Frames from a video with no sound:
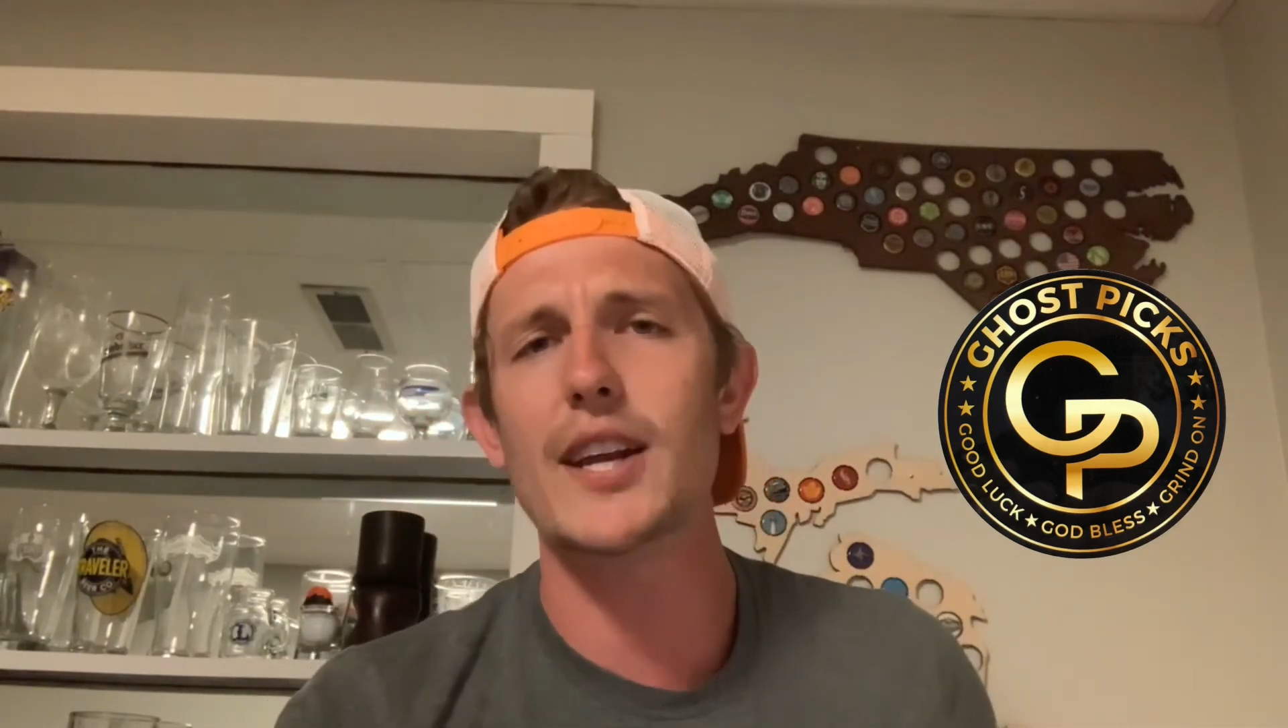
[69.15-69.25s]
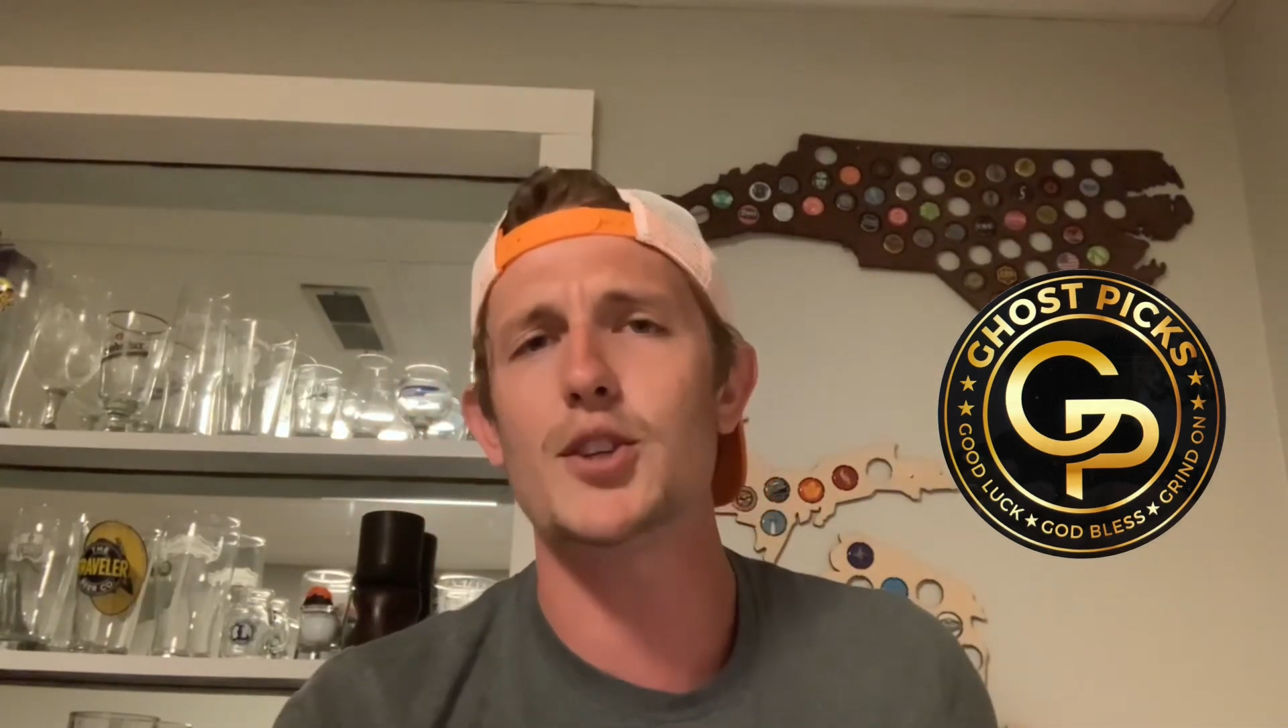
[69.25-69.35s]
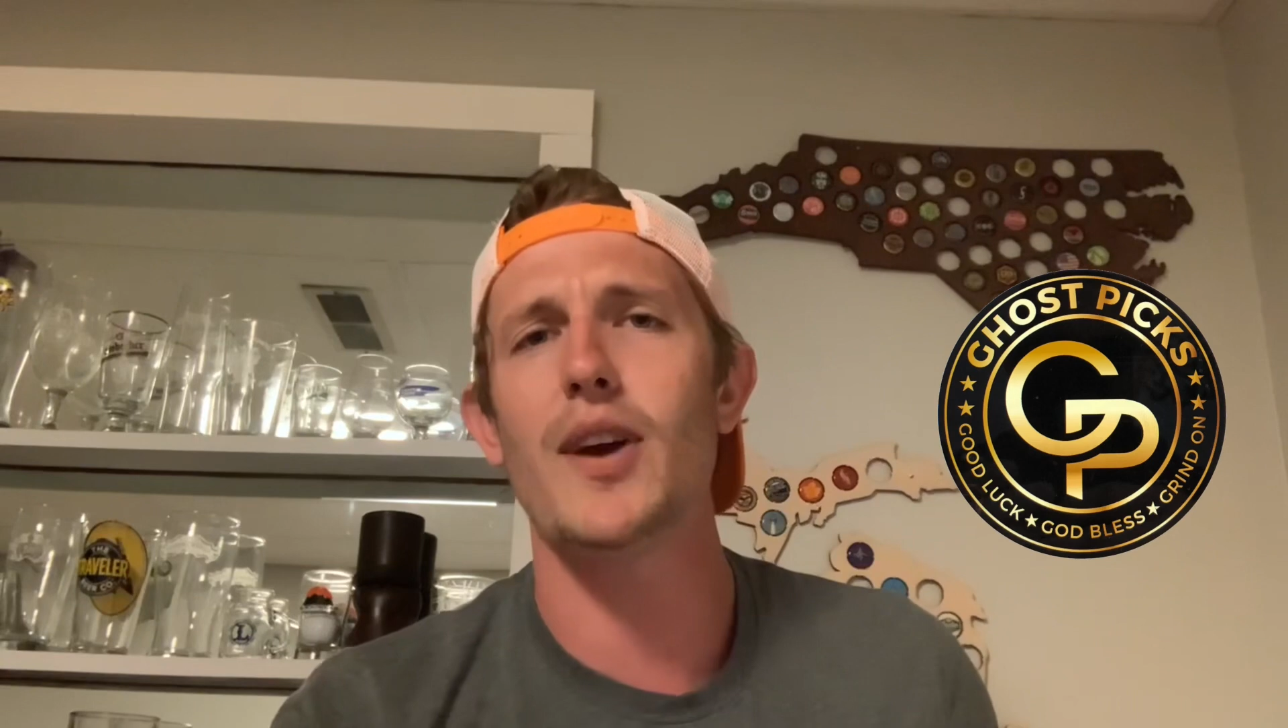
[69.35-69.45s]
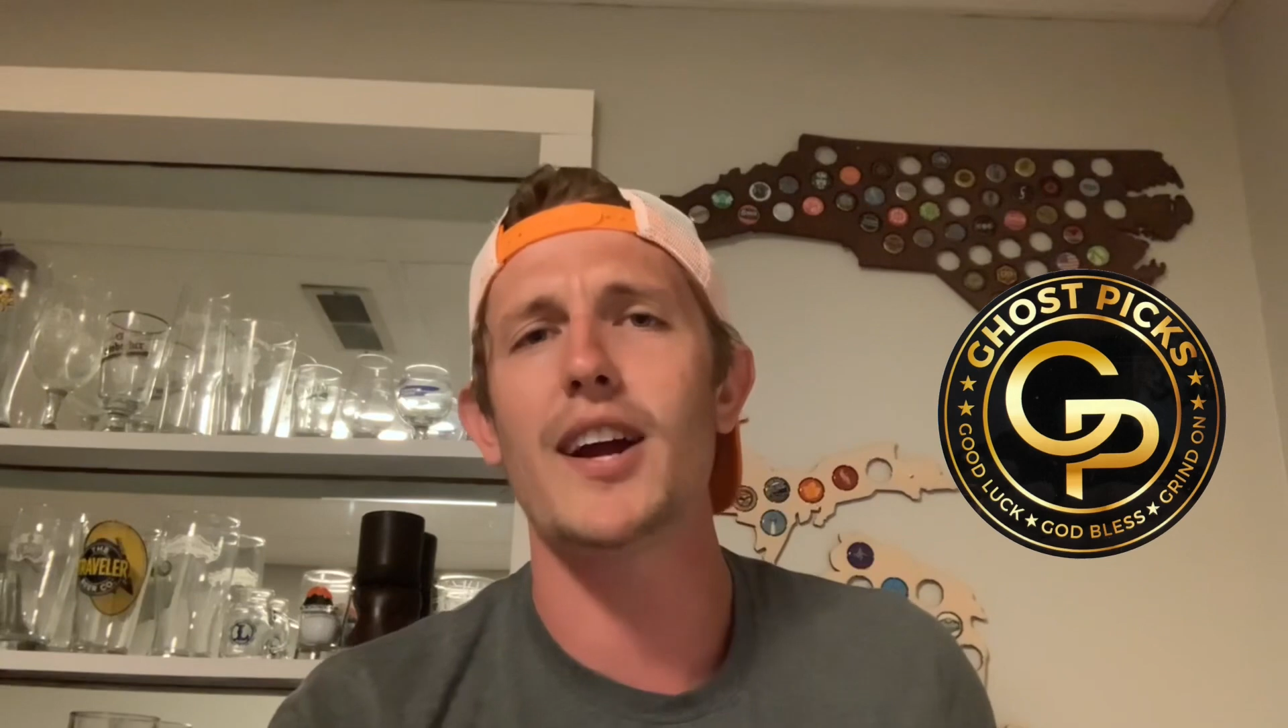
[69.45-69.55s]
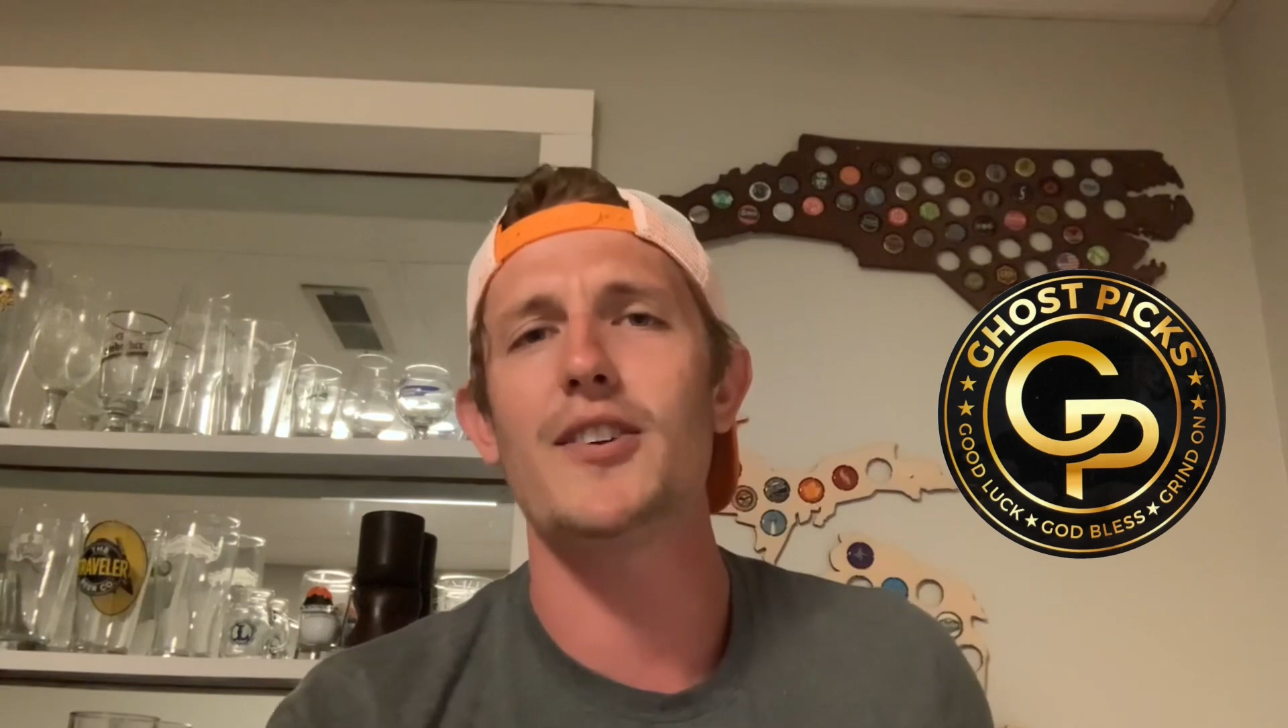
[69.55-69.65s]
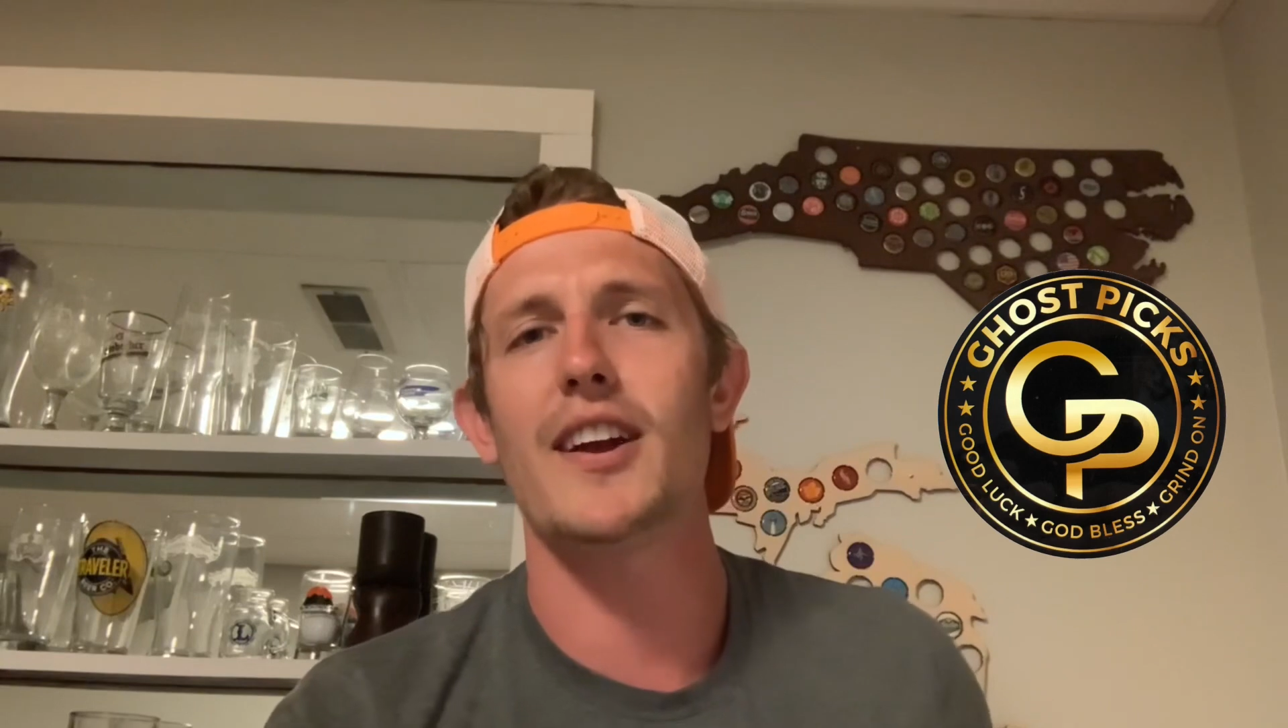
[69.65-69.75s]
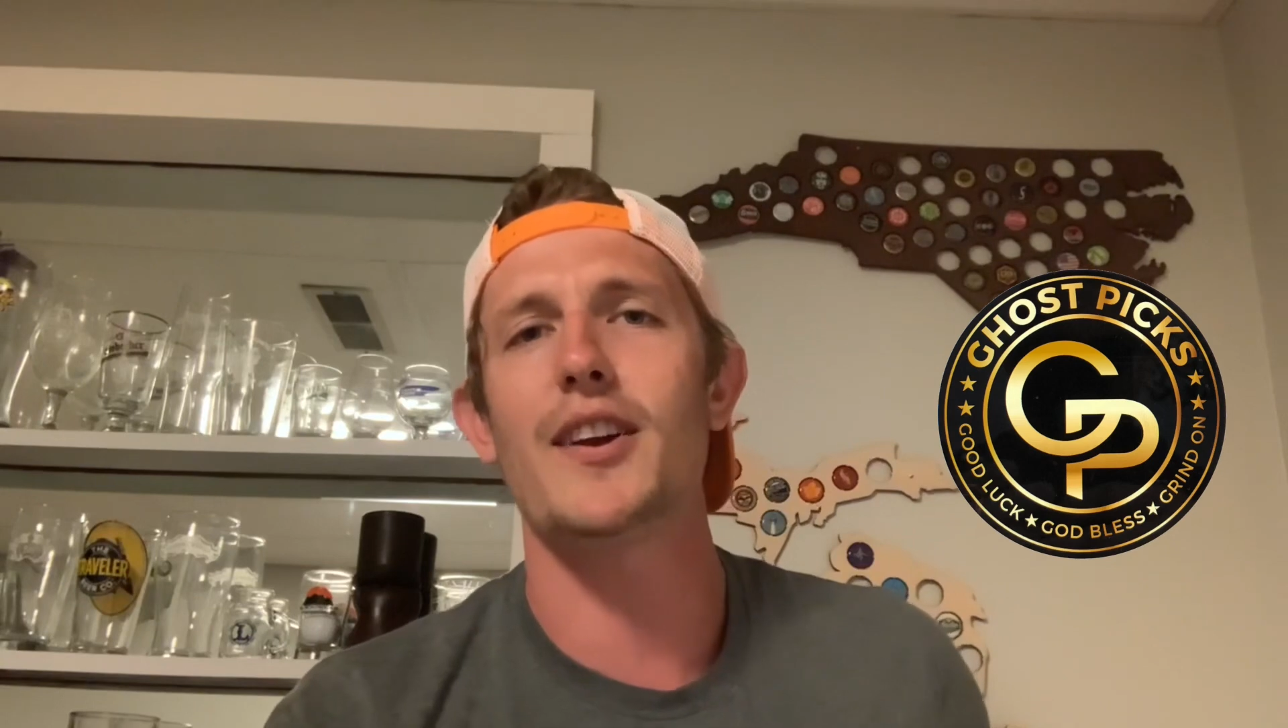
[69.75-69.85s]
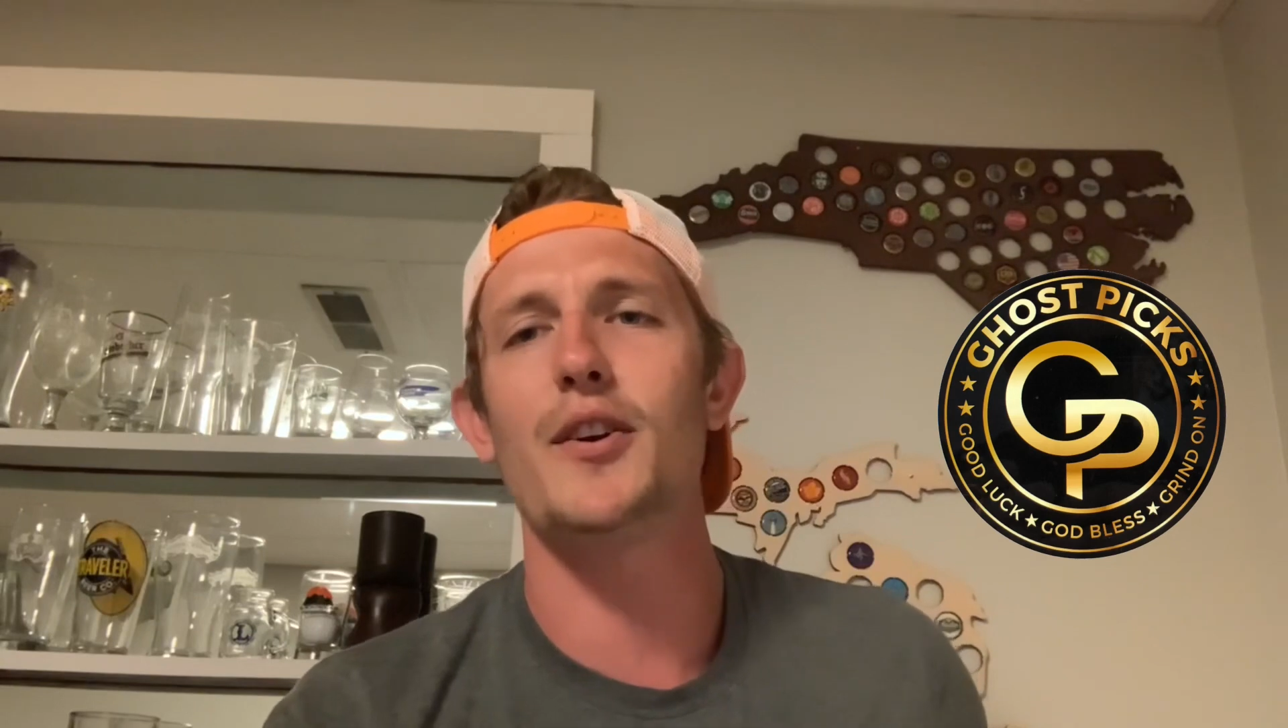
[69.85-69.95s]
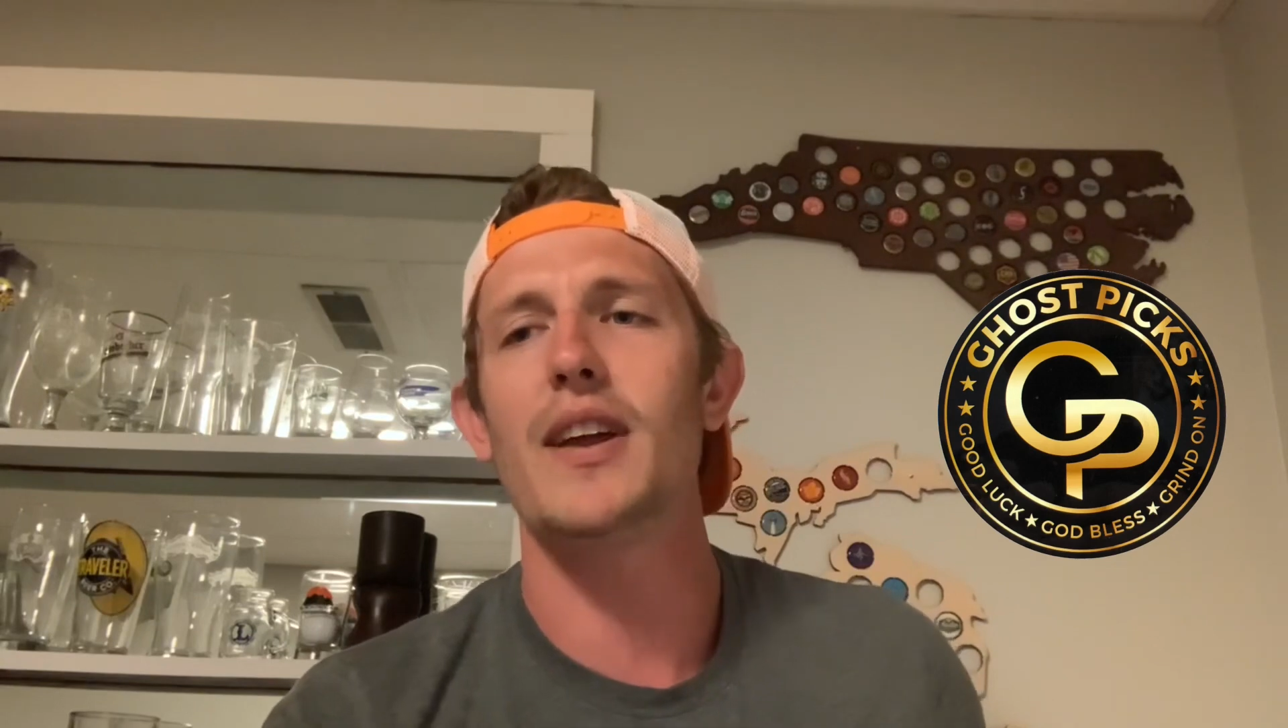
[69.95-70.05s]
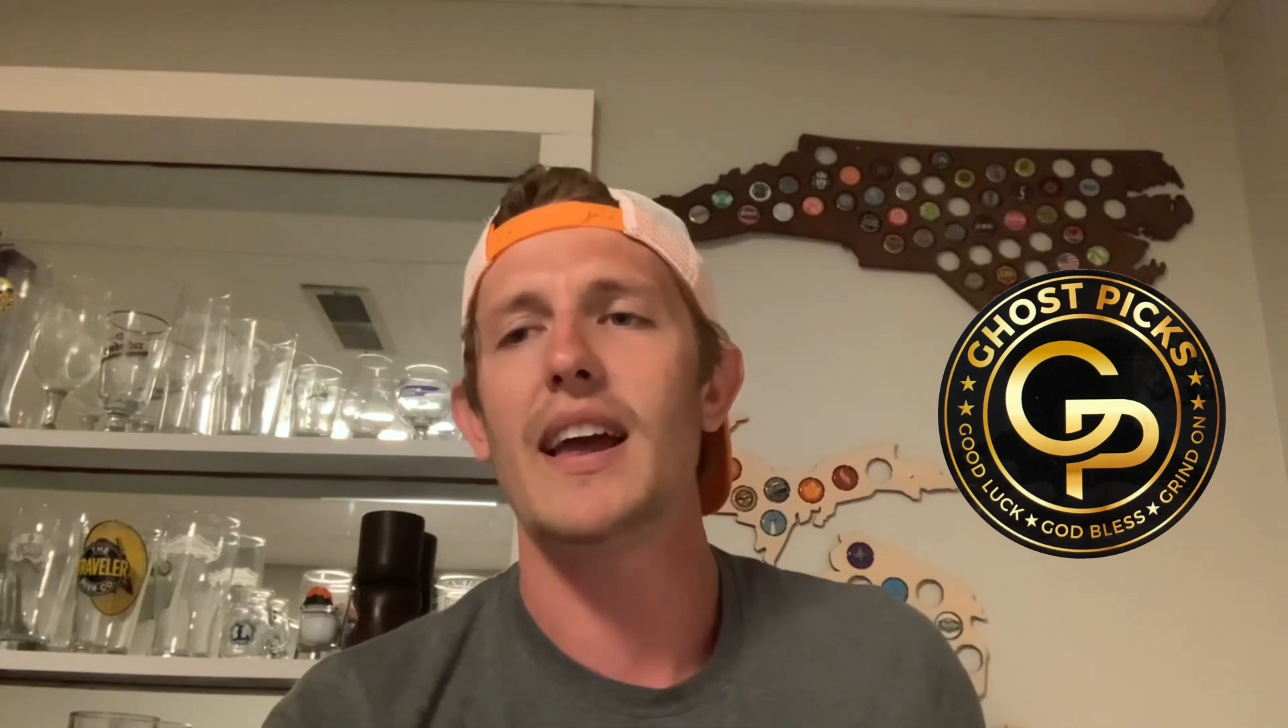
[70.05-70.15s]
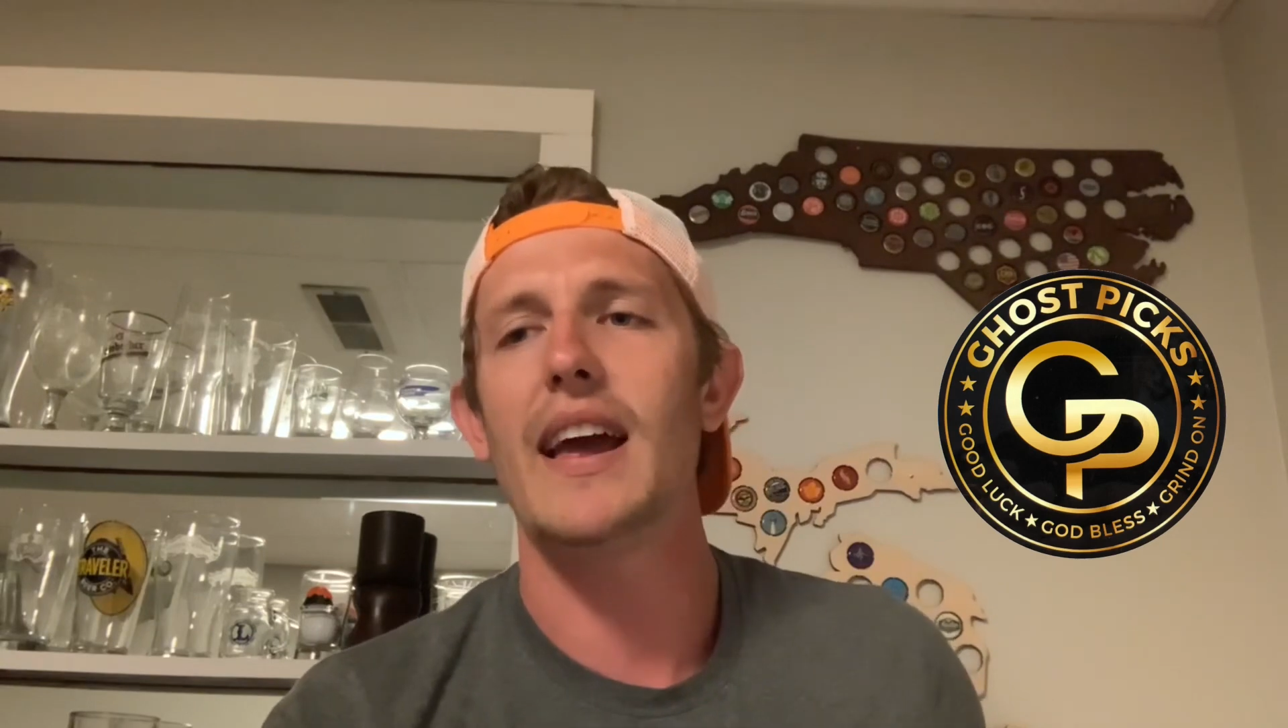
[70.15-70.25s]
track record